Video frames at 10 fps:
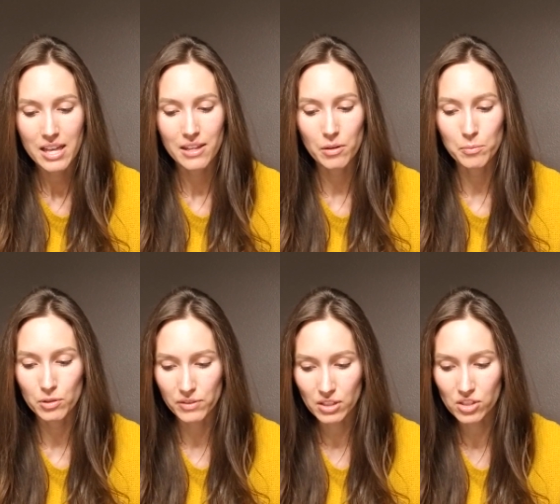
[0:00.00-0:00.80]
They
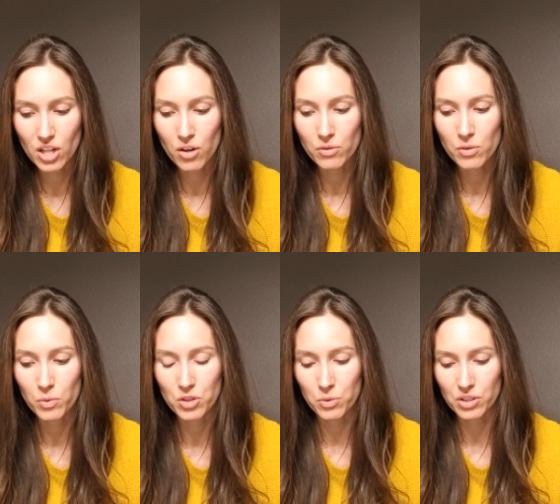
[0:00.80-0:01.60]
removed the stone,
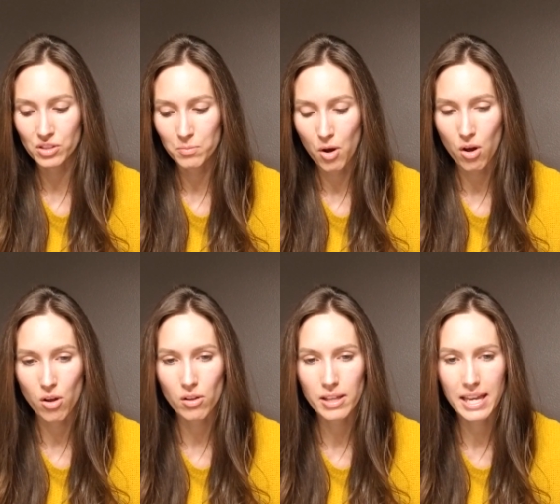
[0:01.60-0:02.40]
which were
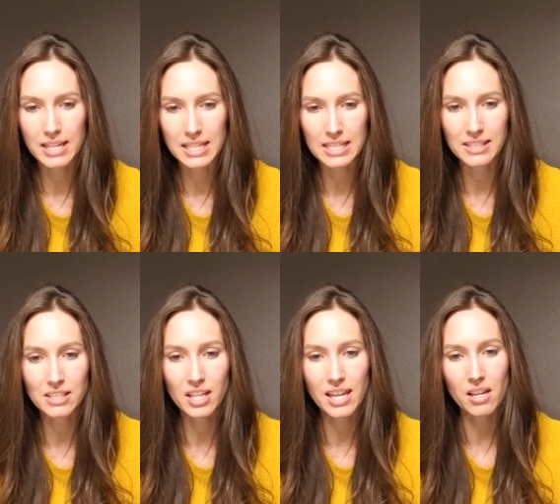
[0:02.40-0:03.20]
small and easy
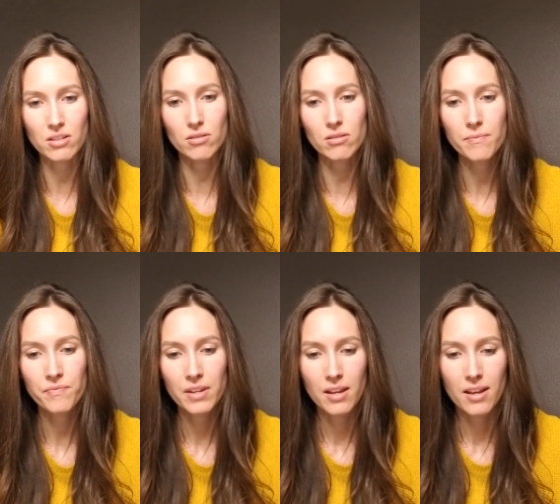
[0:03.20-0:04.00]
to handle,
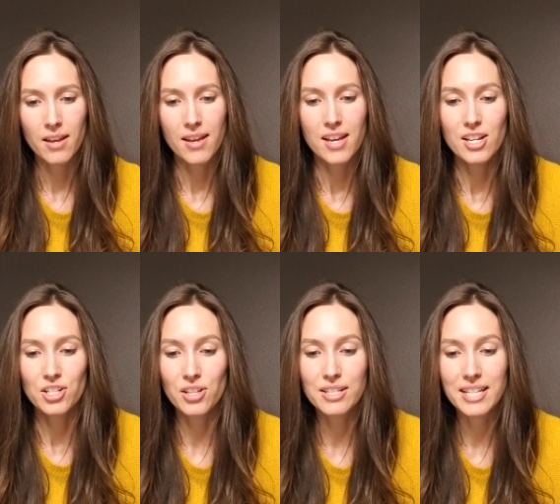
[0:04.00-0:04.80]

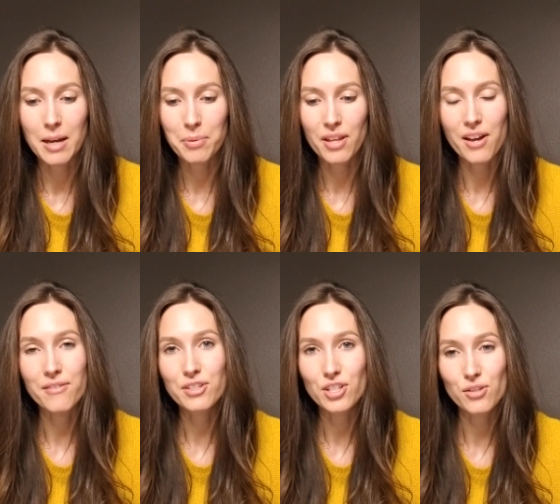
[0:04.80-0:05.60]
to the depth
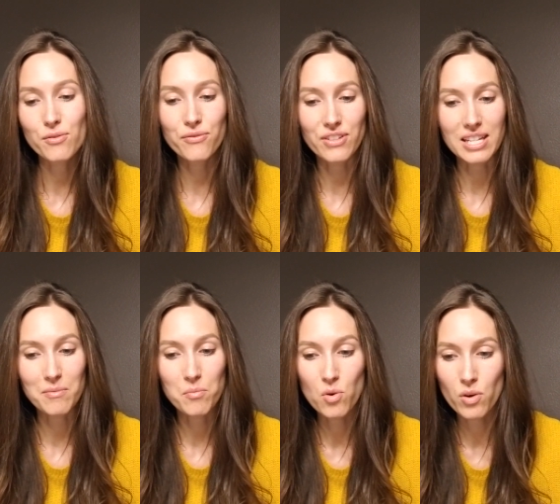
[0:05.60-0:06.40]
of 2 feet
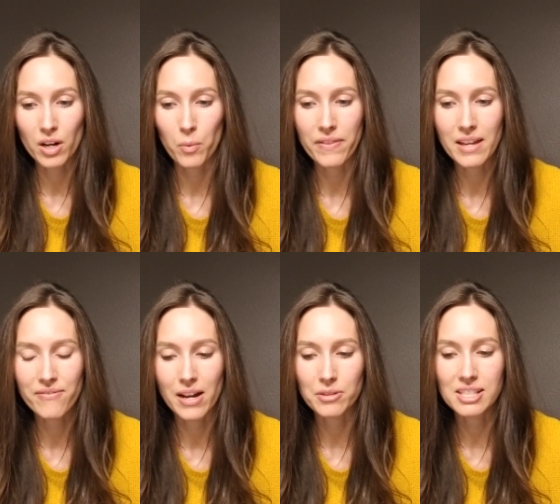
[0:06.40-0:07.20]
more when they
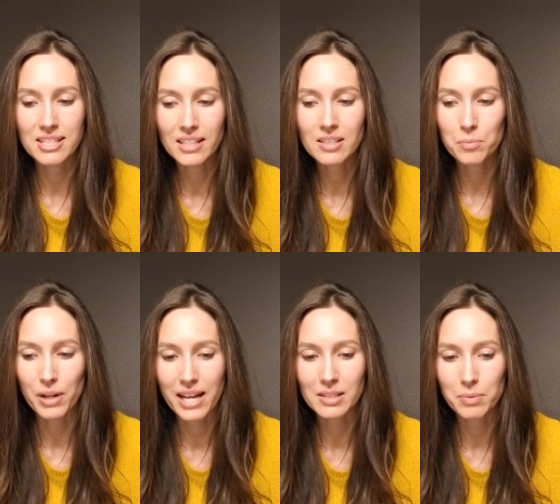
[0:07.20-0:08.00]
found 6
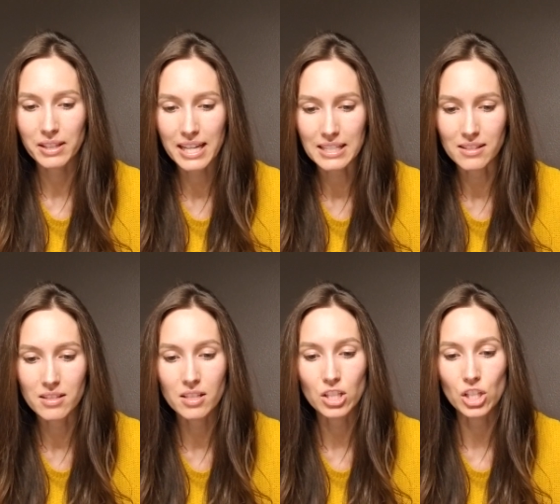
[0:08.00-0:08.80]
brass plates
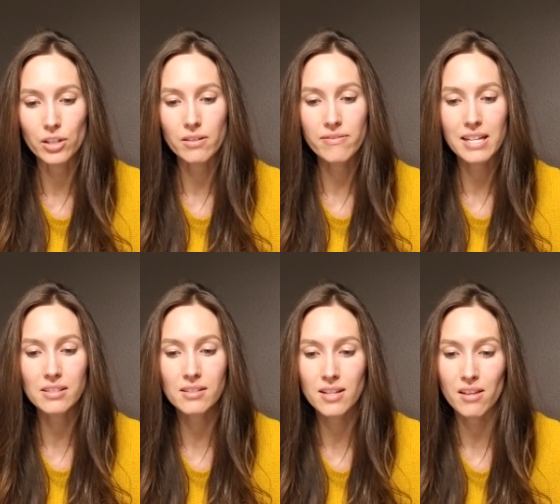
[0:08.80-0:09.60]
secured and
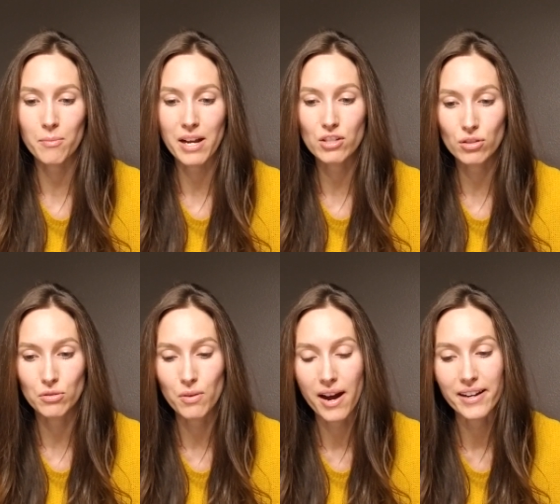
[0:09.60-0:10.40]
fastened together by
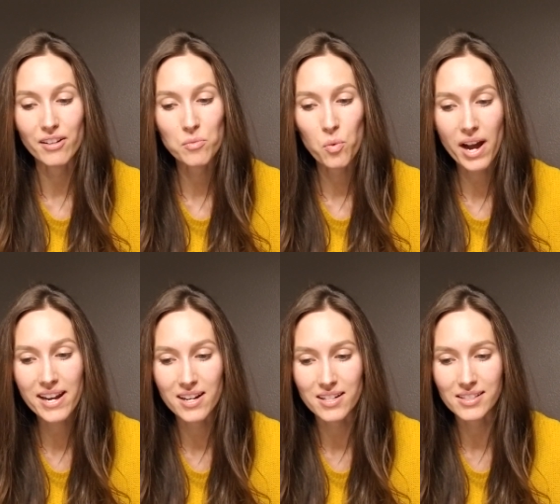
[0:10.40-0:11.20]
2 iron
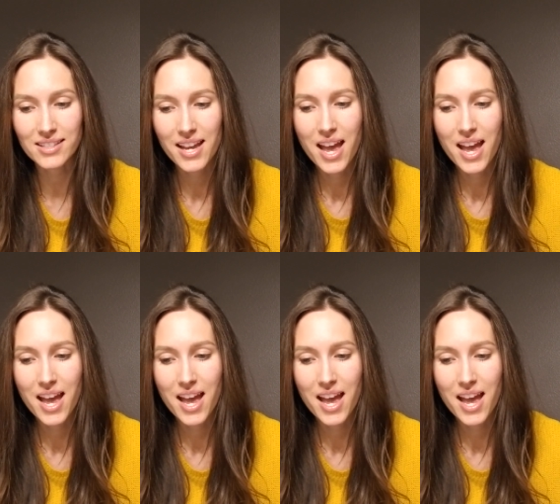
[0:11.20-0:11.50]
wires,